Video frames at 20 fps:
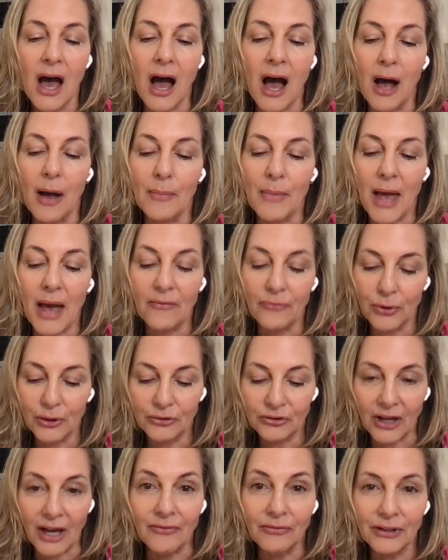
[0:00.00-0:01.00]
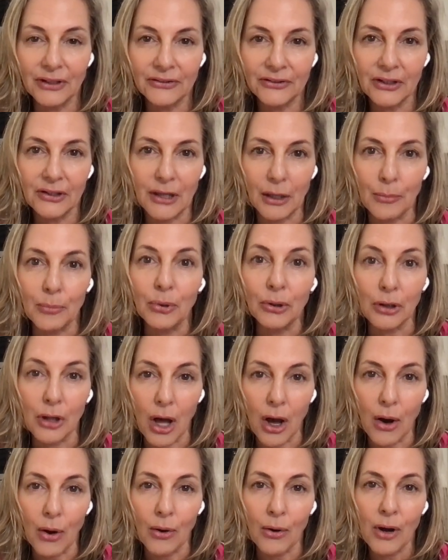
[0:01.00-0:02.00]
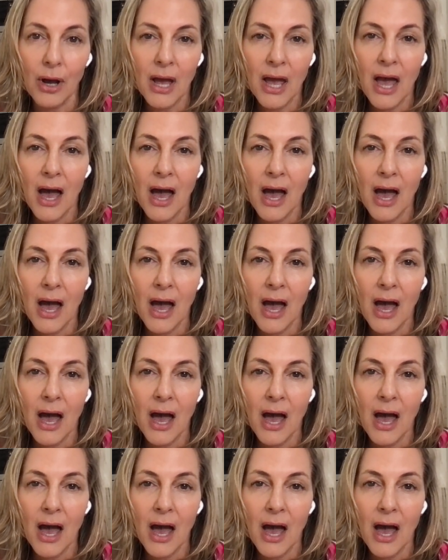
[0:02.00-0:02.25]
of which I've listed them below.